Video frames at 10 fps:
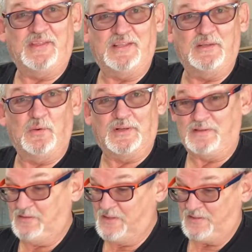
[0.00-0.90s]
into
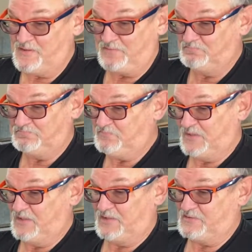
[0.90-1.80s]

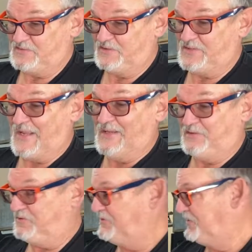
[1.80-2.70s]
a container.
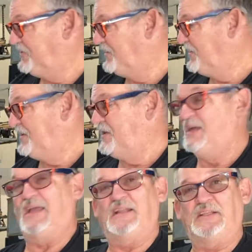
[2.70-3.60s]

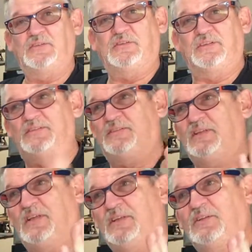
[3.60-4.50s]
And then
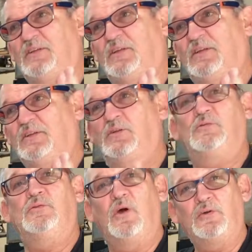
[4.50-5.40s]
you
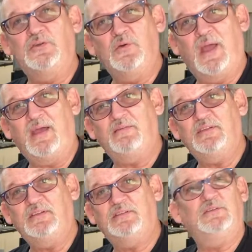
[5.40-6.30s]
know you have it,
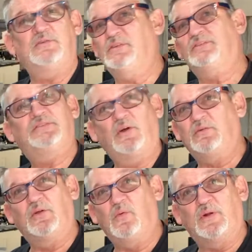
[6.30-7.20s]
you just don't
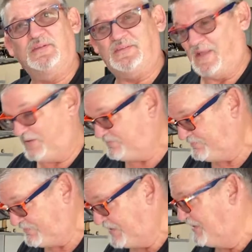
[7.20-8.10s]
know where it's at.
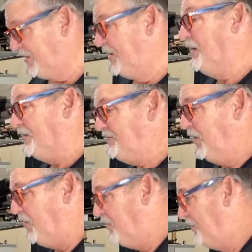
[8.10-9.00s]

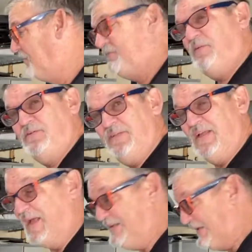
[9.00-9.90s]
So, the first thing
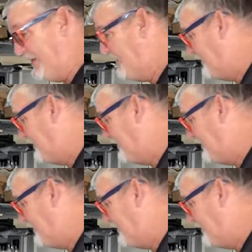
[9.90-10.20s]
I did